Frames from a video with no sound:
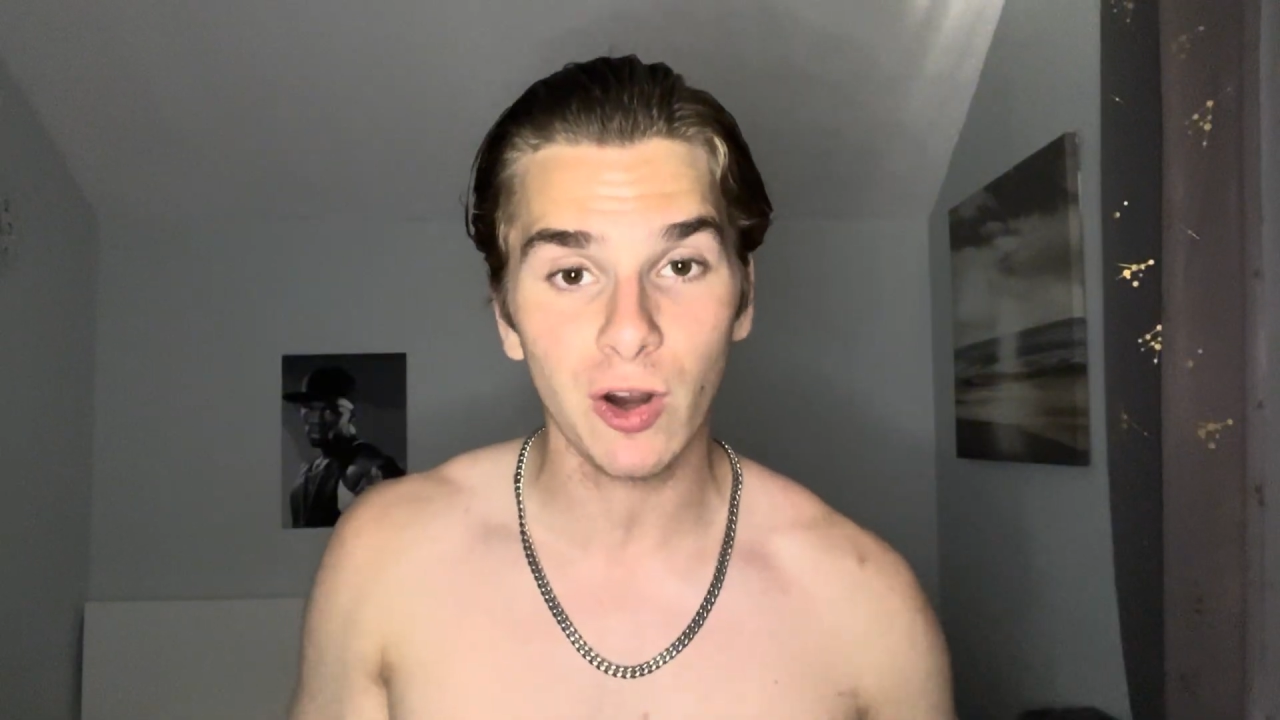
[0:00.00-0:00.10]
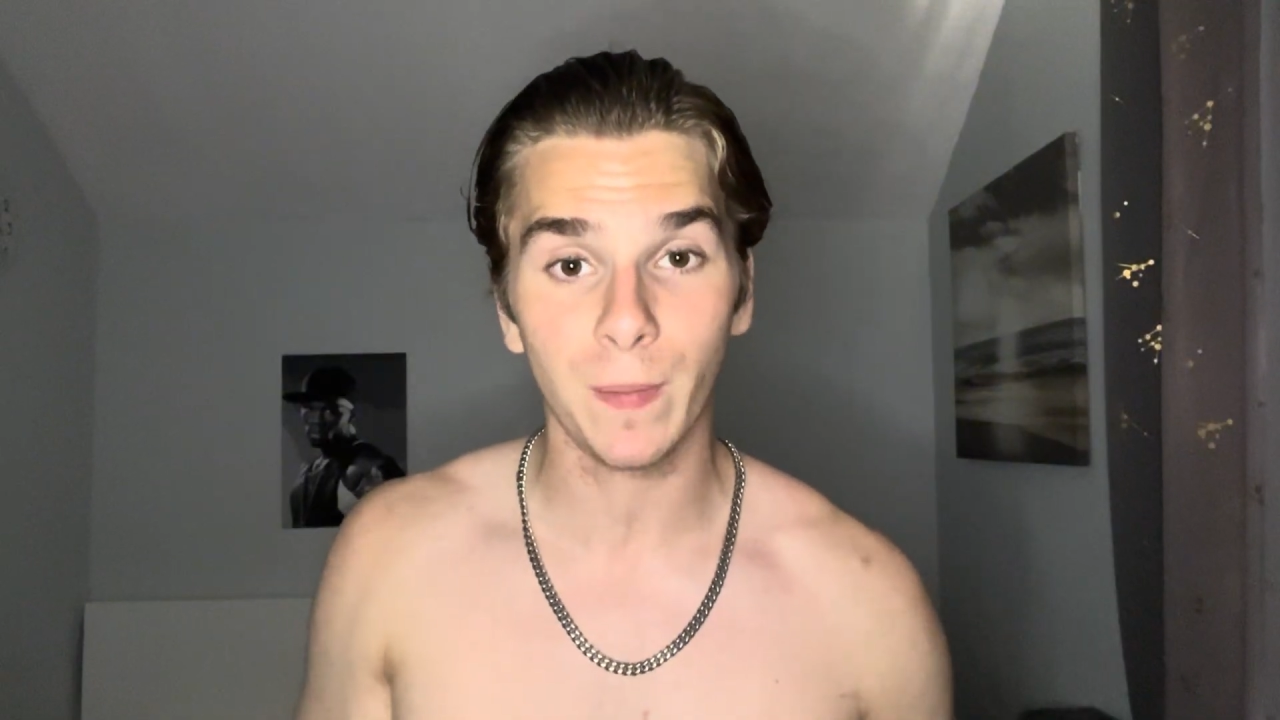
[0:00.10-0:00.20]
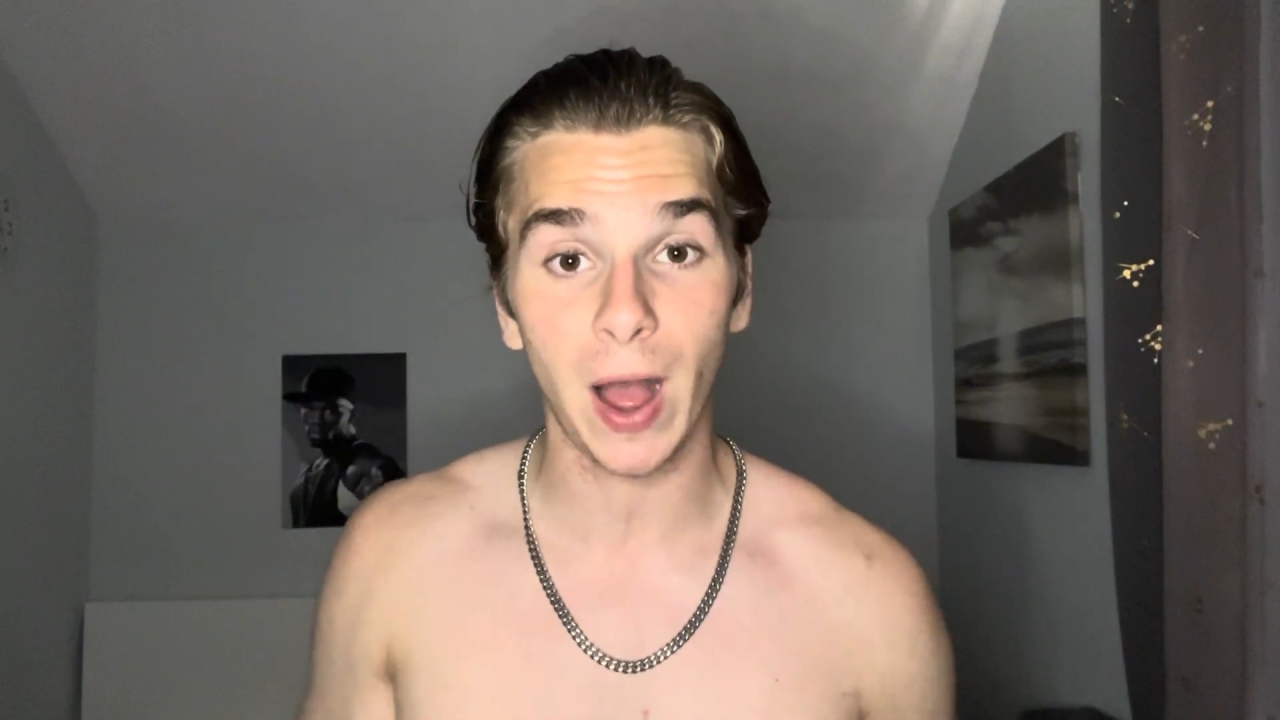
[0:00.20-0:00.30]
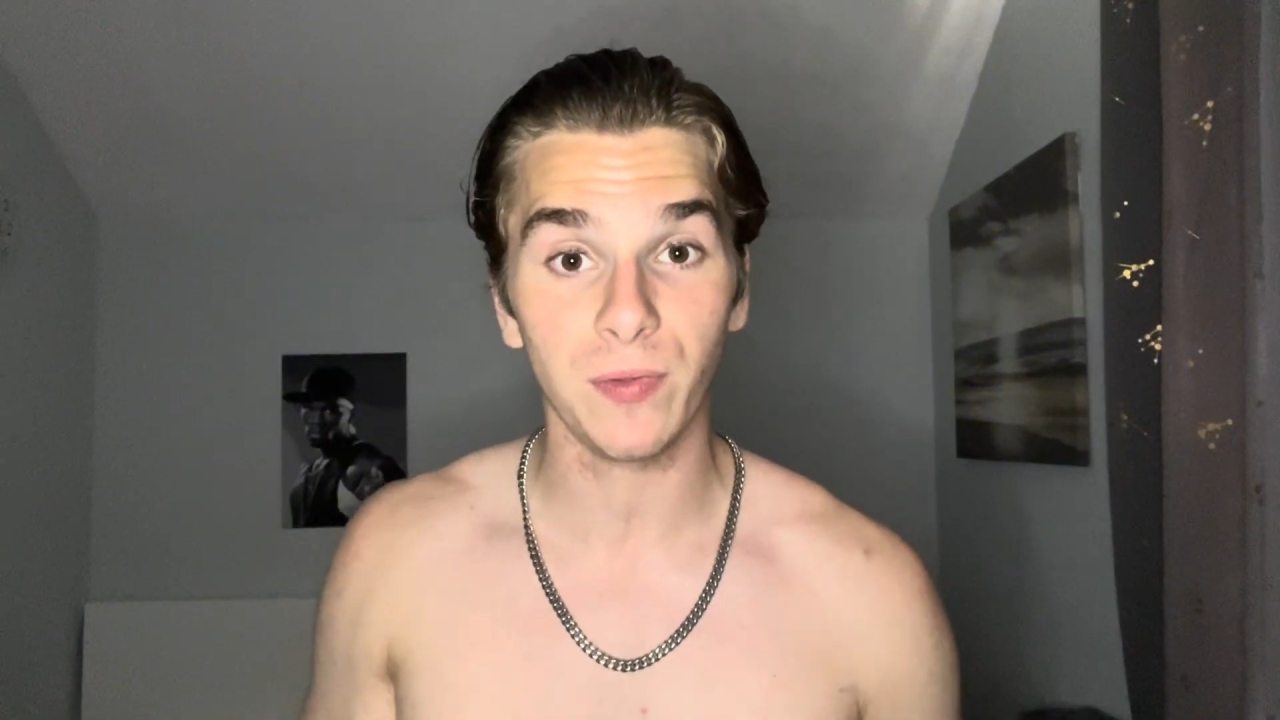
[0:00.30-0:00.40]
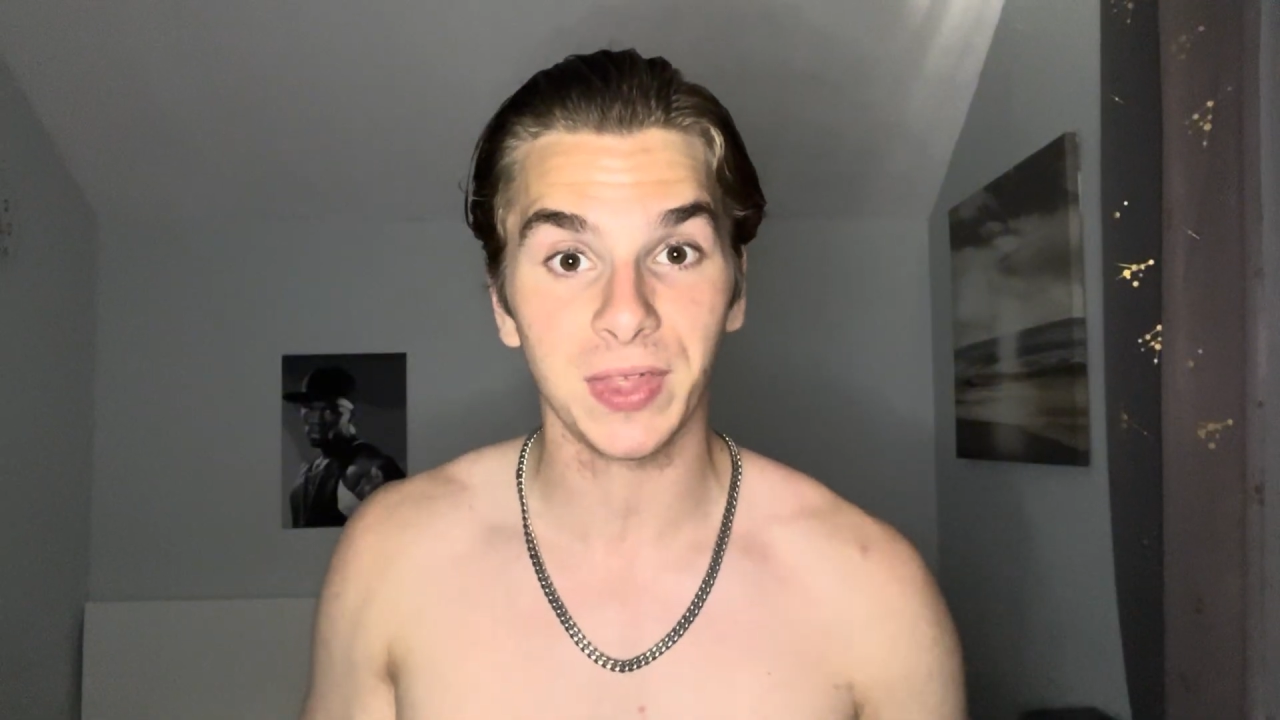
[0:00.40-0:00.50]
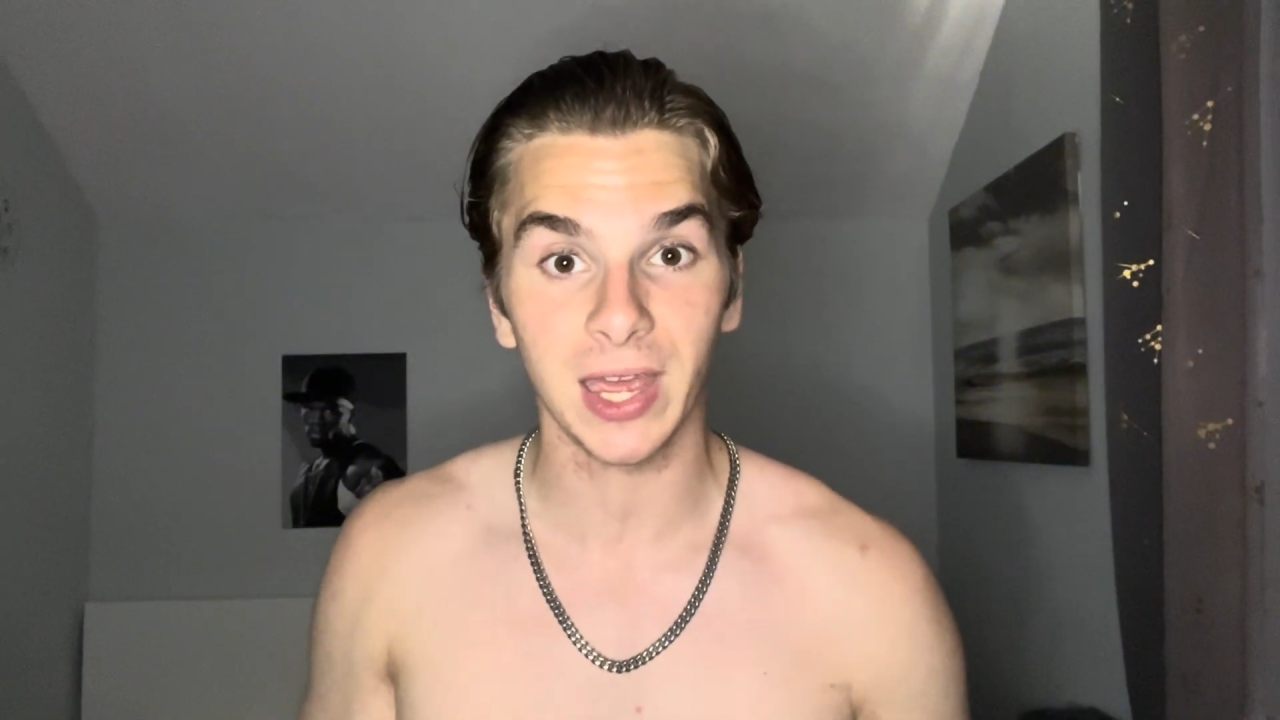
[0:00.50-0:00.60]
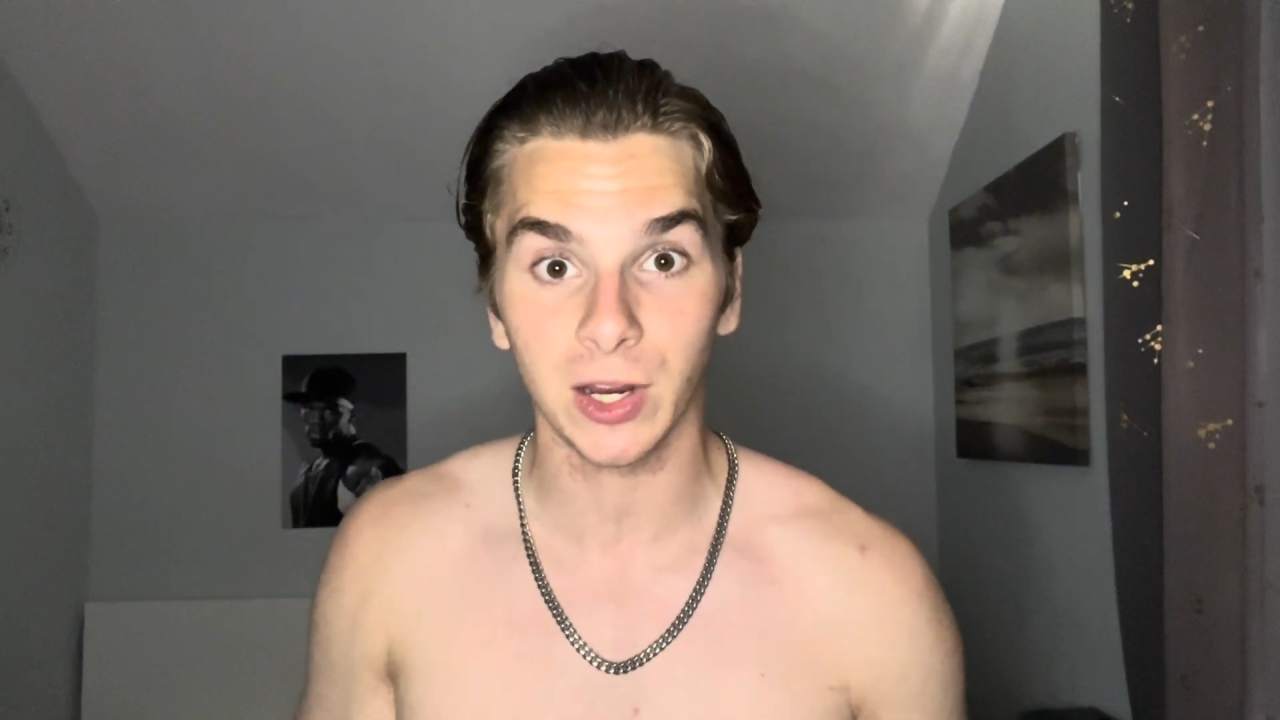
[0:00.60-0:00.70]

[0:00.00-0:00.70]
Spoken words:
about their